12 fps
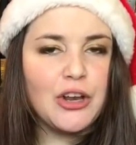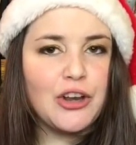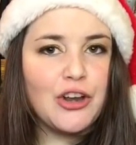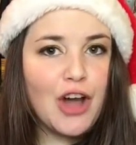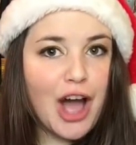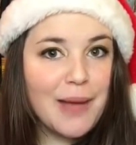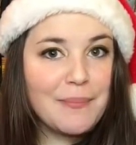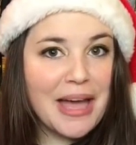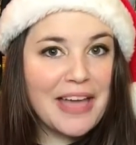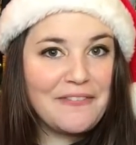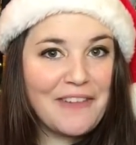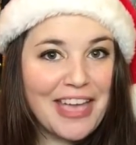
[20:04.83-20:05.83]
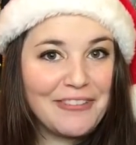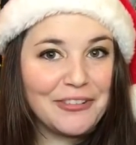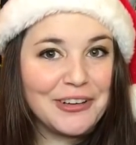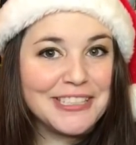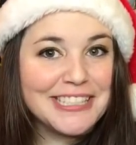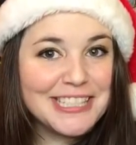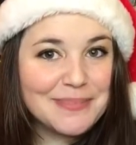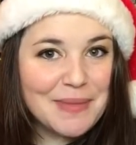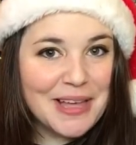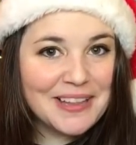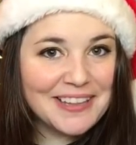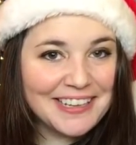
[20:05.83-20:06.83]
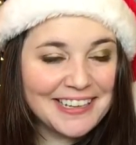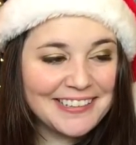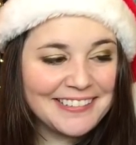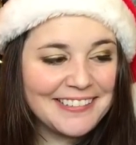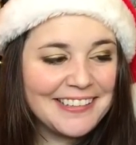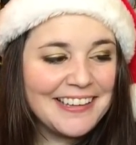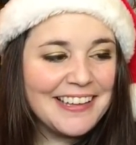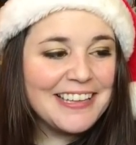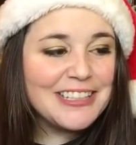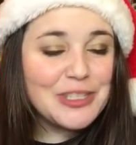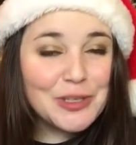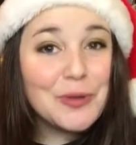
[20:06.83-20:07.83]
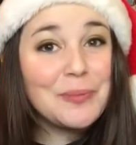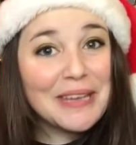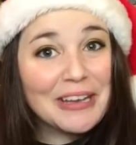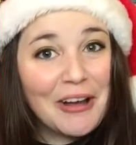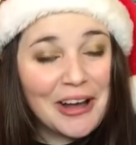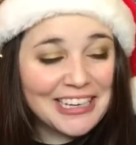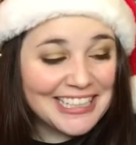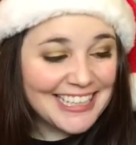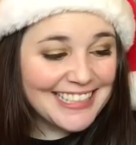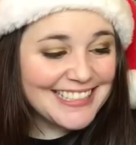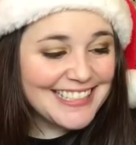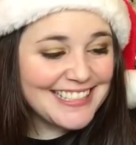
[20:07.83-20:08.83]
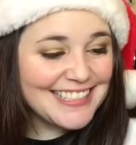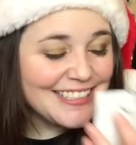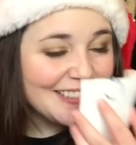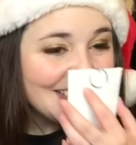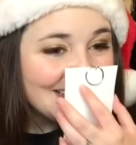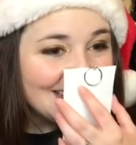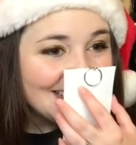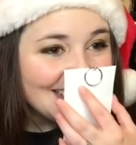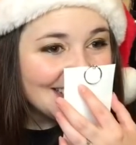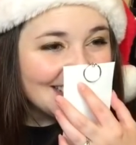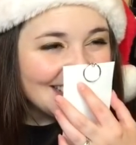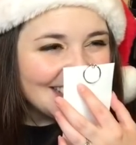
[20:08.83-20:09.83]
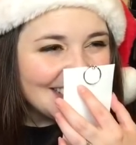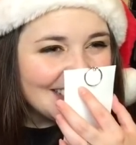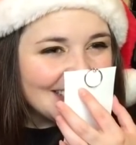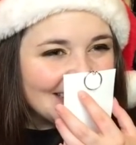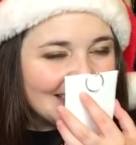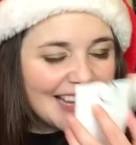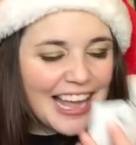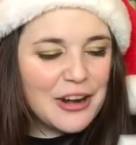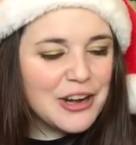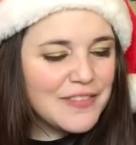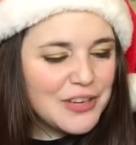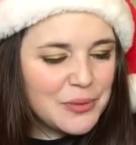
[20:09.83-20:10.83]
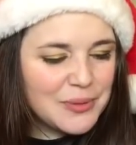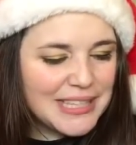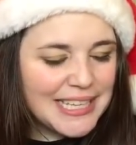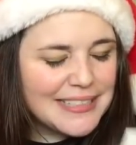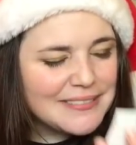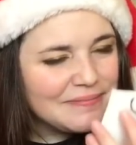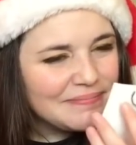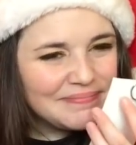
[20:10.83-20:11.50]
Not my favorite smelling, to be honest. I don't even know what that...